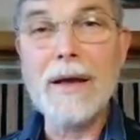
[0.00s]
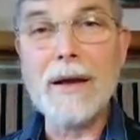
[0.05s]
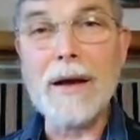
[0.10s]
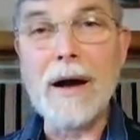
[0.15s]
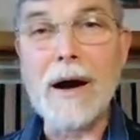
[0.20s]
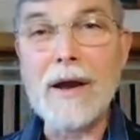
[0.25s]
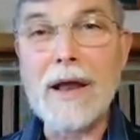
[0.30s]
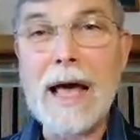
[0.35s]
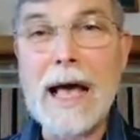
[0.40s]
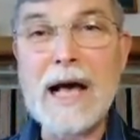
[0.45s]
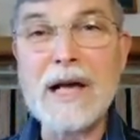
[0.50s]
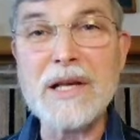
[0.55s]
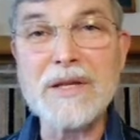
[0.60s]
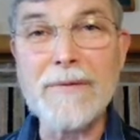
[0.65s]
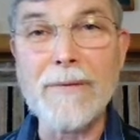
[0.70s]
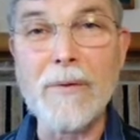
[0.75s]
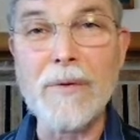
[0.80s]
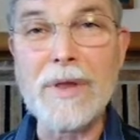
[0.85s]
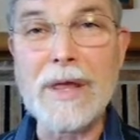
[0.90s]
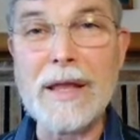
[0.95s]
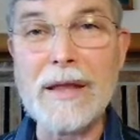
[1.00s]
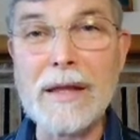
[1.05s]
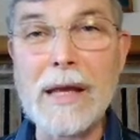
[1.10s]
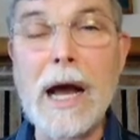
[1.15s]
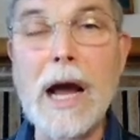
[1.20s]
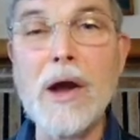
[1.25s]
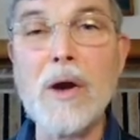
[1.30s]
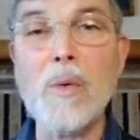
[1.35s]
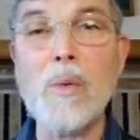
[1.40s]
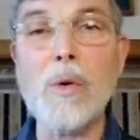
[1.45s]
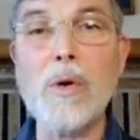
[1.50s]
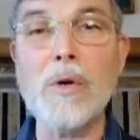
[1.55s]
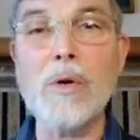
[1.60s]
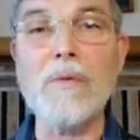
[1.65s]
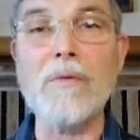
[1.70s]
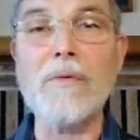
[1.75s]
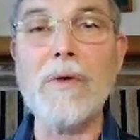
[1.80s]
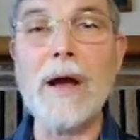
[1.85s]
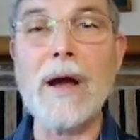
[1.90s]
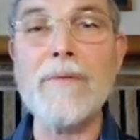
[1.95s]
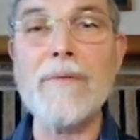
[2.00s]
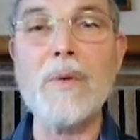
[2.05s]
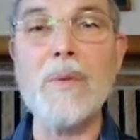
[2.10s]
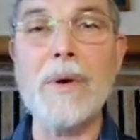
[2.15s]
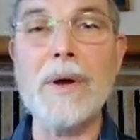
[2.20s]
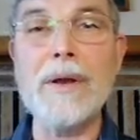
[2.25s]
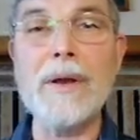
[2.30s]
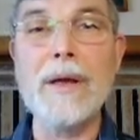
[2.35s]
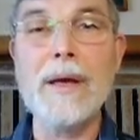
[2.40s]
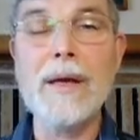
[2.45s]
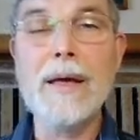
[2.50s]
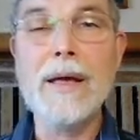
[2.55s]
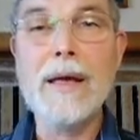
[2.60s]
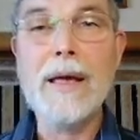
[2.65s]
God has for the entire world, for everyone.